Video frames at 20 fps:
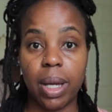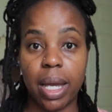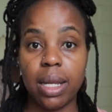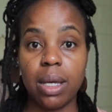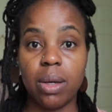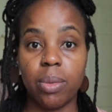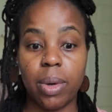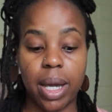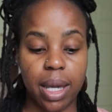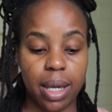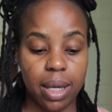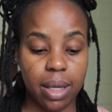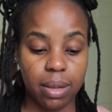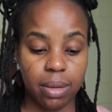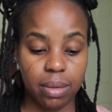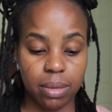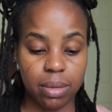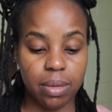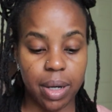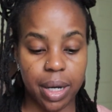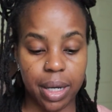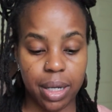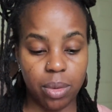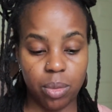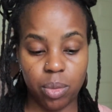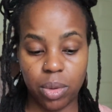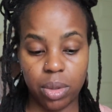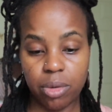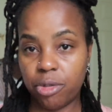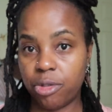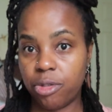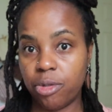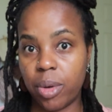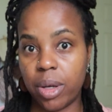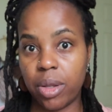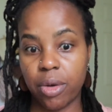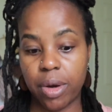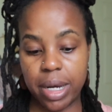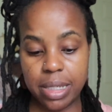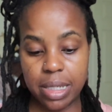anyway, right? It would have,
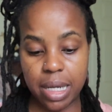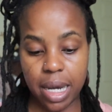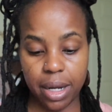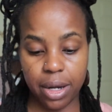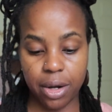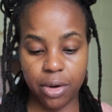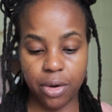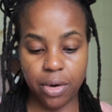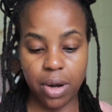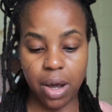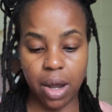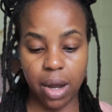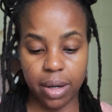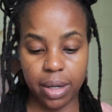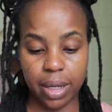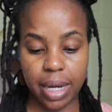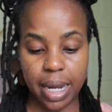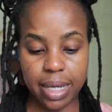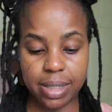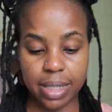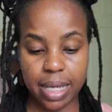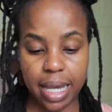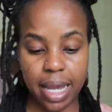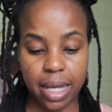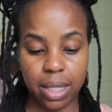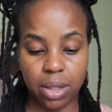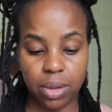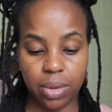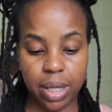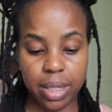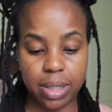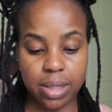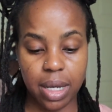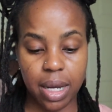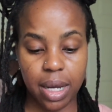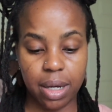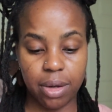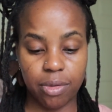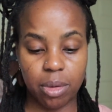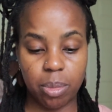whether I dyed it or not, it has a halo. That's
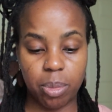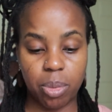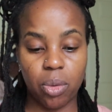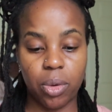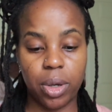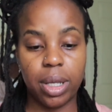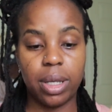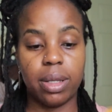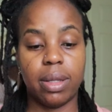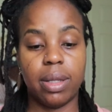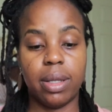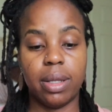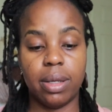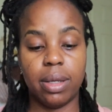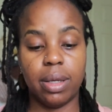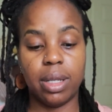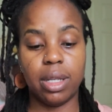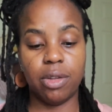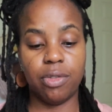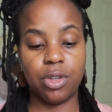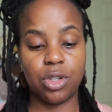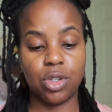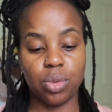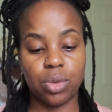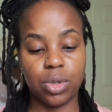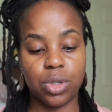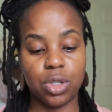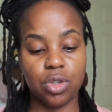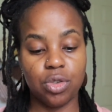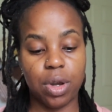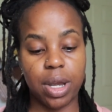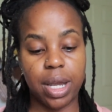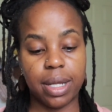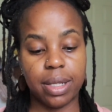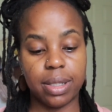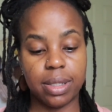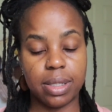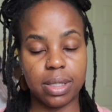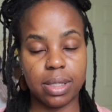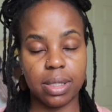kind of the point. The individual
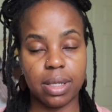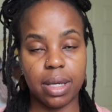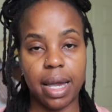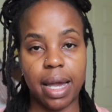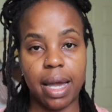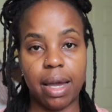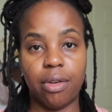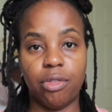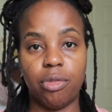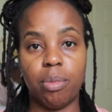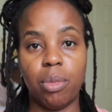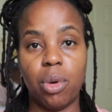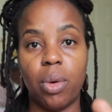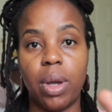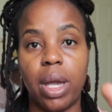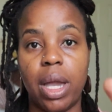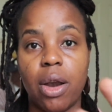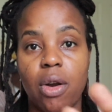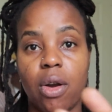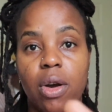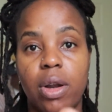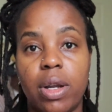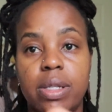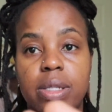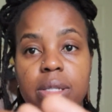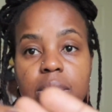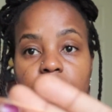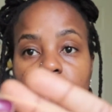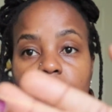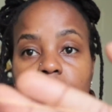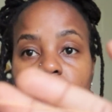strands have mohair on a silk